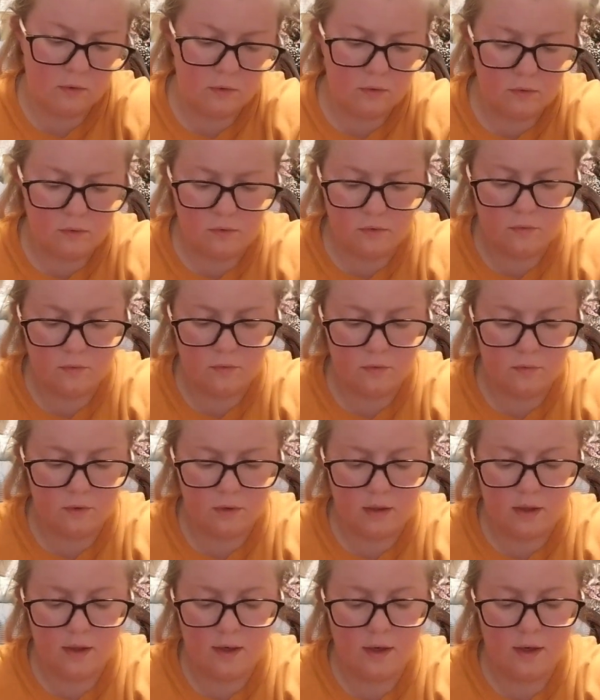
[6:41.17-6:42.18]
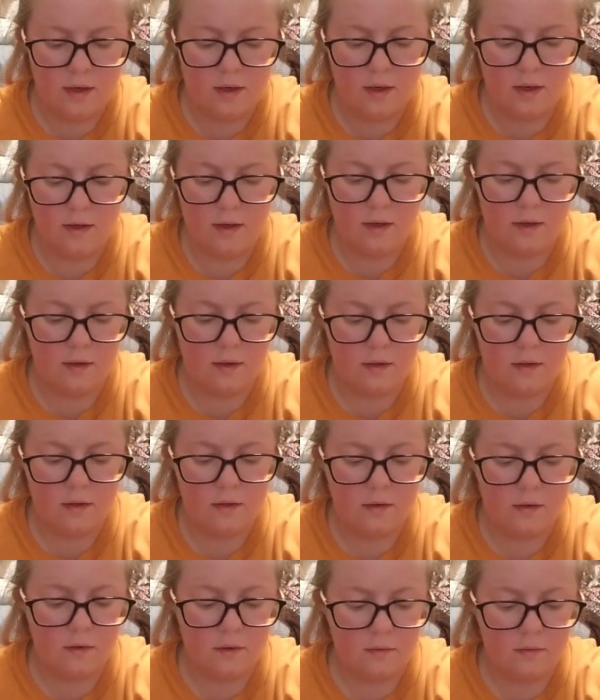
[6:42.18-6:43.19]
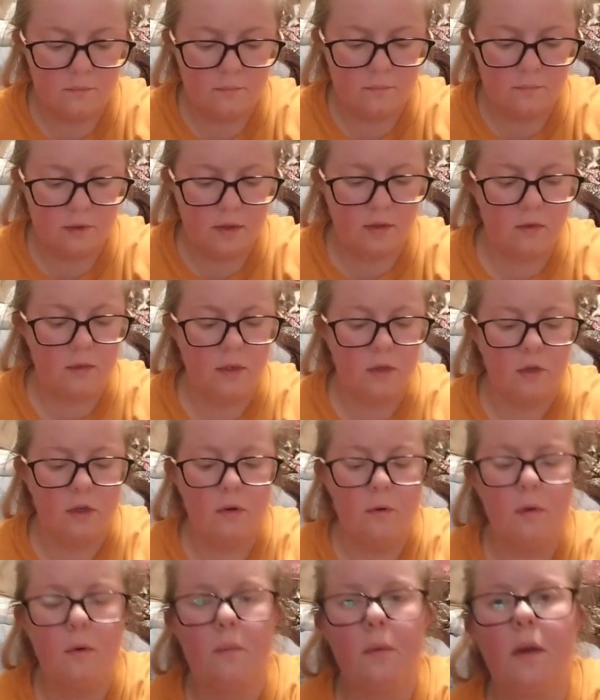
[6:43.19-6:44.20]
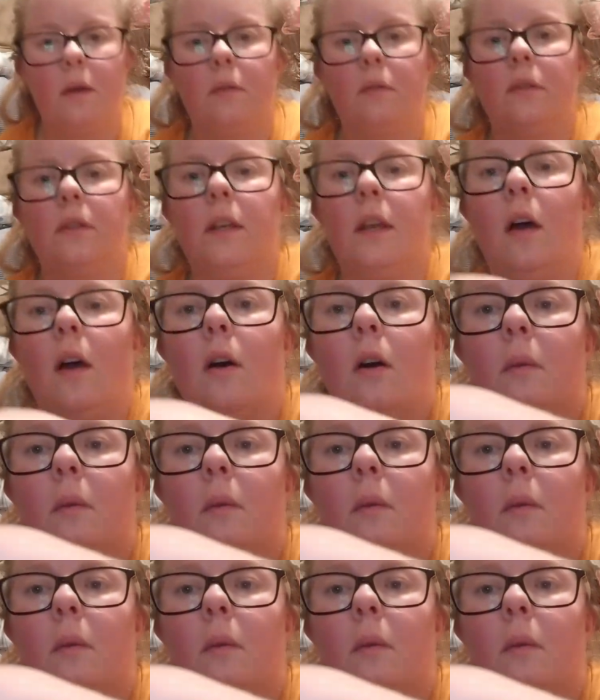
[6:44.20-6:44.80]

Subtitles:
Ooh, yeah. That's. I don't know. You won't be able to see it